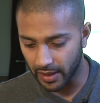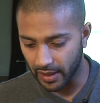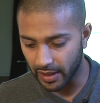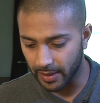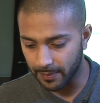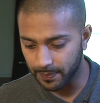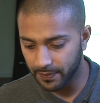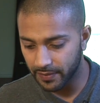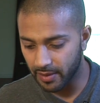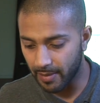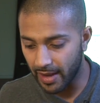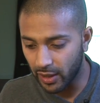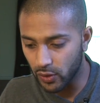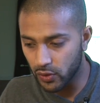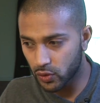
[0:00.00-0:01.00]
they
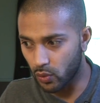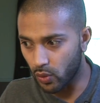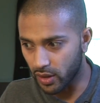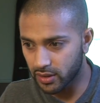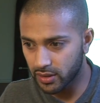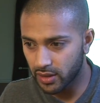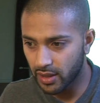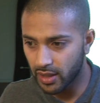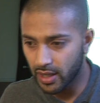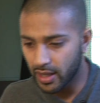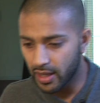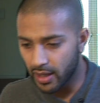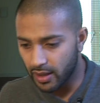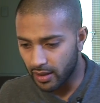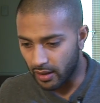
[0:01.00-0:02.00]
make you squat,
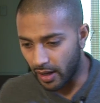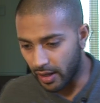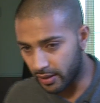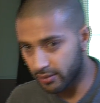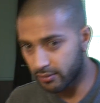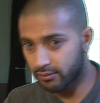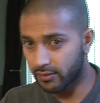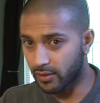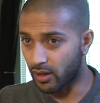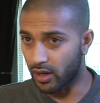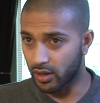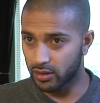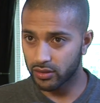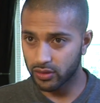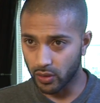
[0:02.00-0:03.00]
like, can
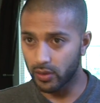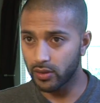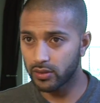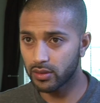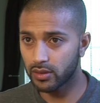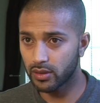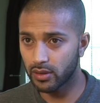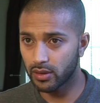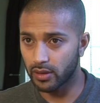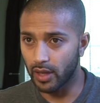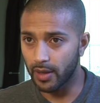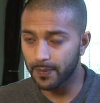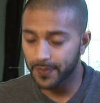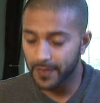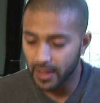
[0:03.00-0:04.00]
I show you?
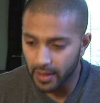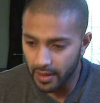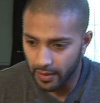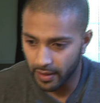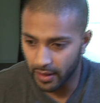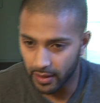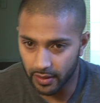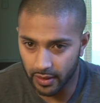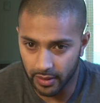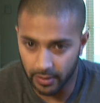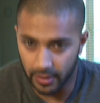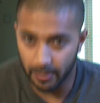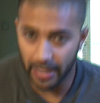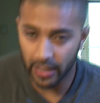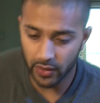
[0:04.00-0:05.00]
Yeah, they
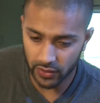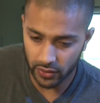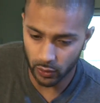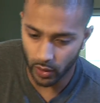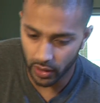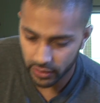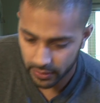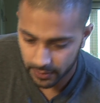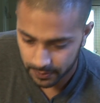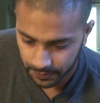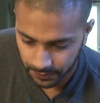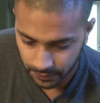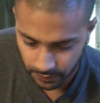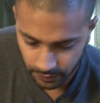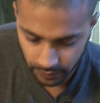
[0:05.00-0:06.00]
make you squat.
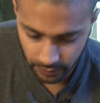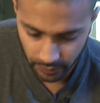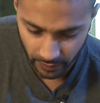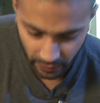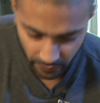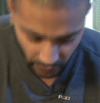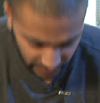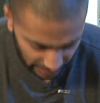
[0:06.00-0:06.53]
For